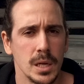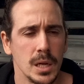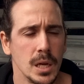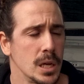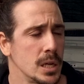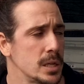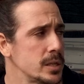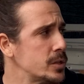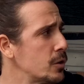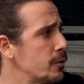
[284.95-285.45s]

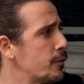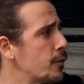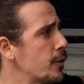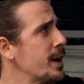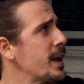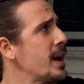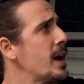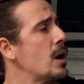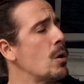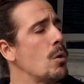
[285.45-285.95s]
So for
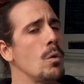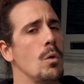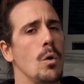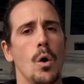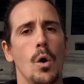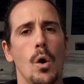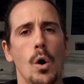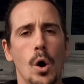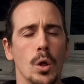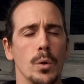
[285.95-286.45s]
now,
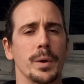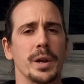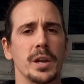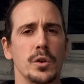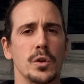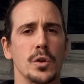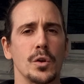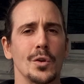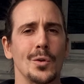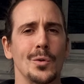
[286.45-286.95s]
all we need
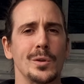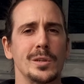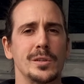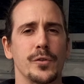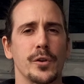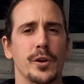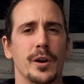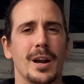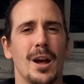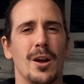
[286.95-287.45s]
to do is
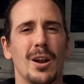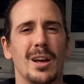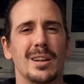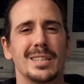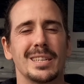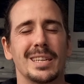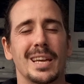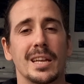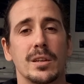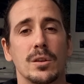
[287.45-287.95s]
figure out how
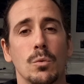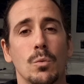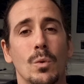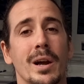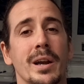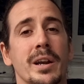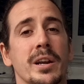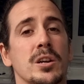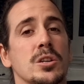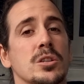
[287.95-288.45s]
to get the
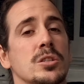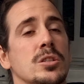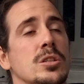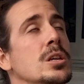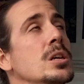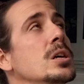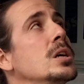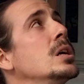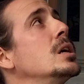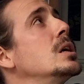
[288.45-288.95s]
wires
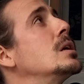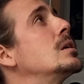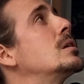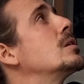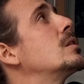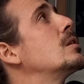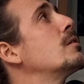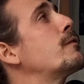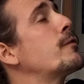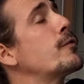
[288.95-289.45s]
to
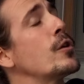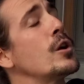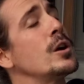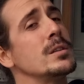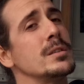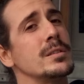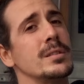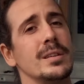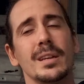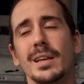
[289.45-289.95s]
the
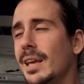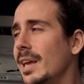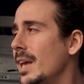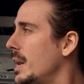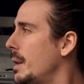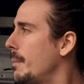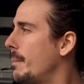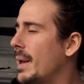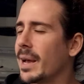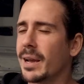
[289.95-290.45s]
front
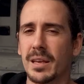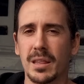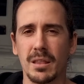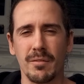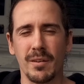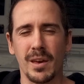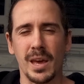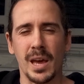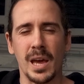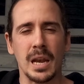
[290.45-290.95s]
and the back of the
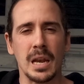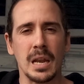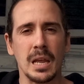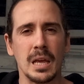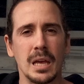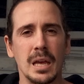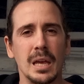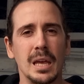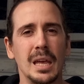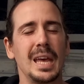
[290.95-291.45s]
van,
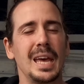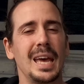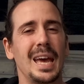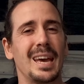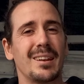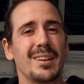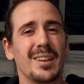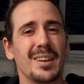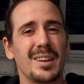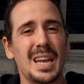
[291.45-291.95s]

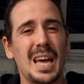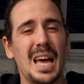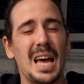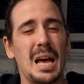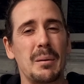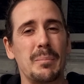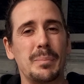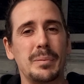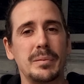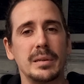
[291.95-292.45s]
at the
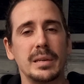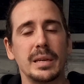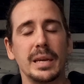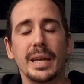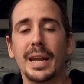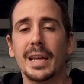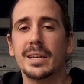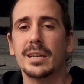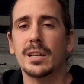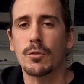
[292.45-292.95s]
top
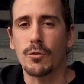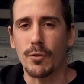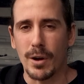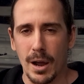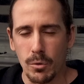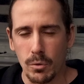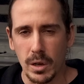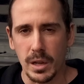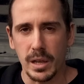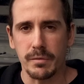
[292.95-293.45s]
and at the
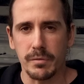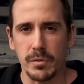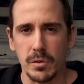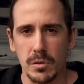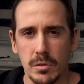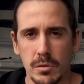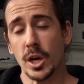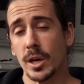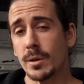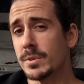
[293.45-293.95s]
ground level. In
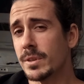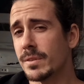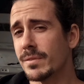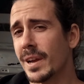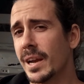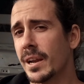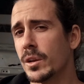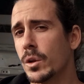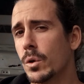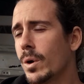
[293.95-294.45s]
terms of
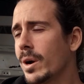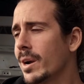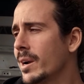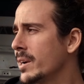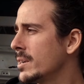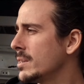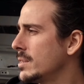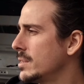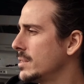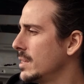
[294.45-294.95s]
getting the
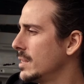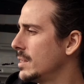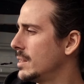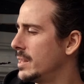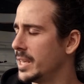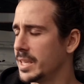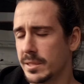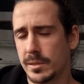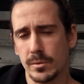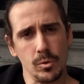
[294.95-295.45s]
wires to
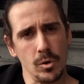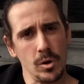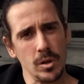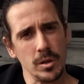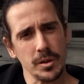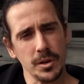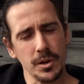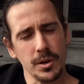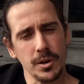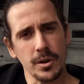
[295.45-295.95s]
this wall
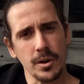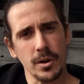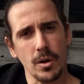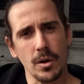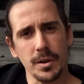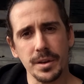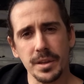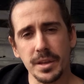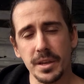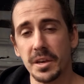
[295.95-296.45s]
here
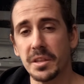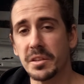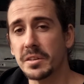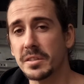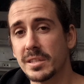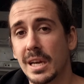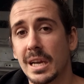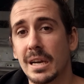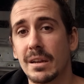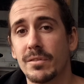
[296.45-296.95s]
on the other
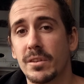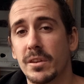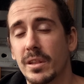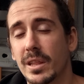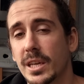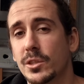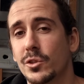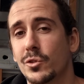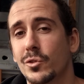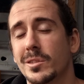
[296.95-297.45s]
side of the
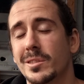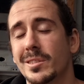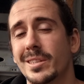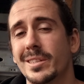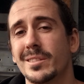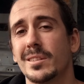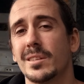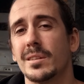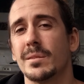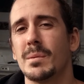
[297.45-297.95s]
electrical
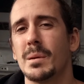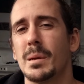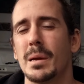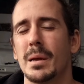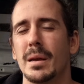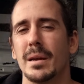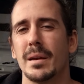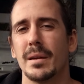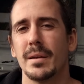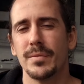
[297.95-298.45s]
system,
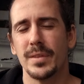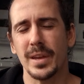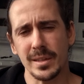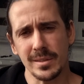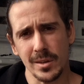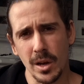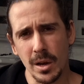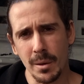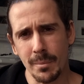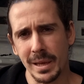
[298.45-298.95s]
That's
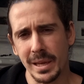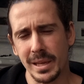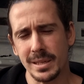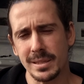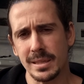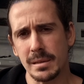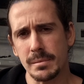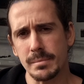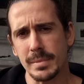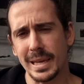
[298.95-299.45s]
going to be
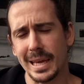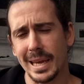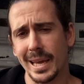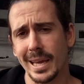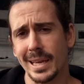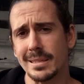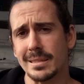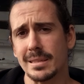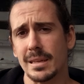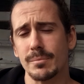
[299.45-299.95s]
easy in my case.